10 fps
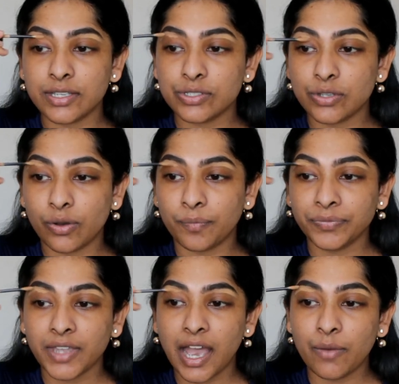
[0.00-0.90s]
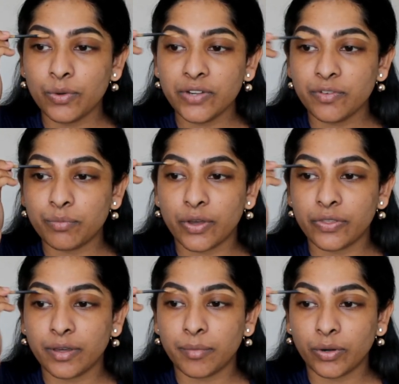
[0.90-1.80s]
so I won't even
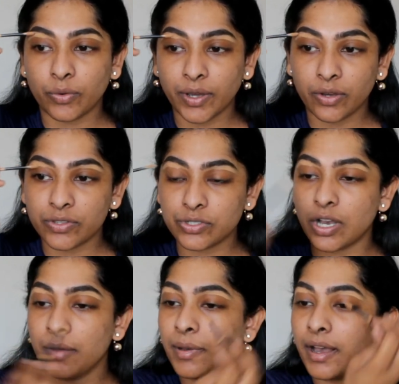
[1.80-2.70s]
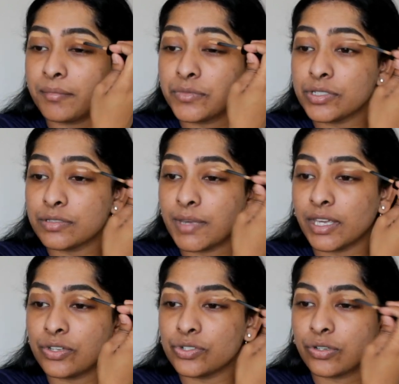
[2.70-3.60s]
bother about going on the top. I'm just
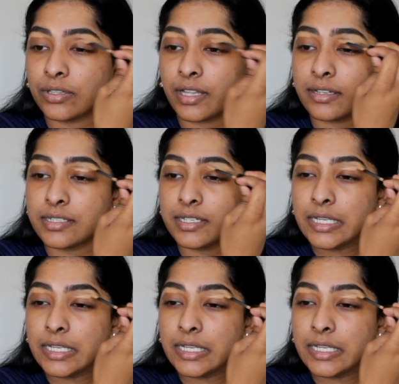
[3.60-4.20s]
making sure that